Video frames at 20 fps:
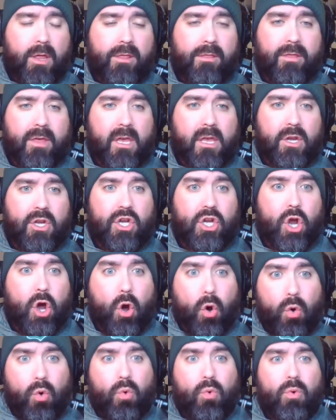the
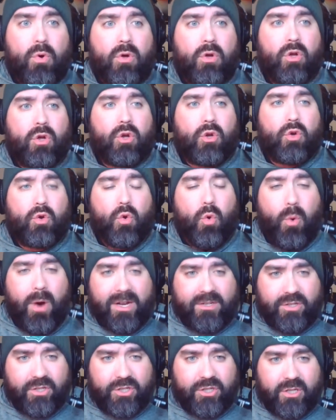no
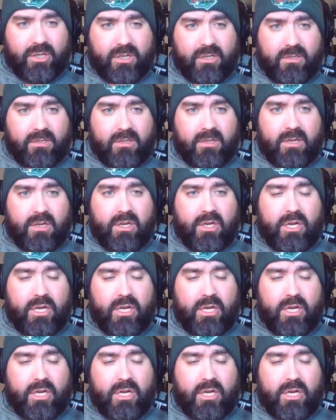questioned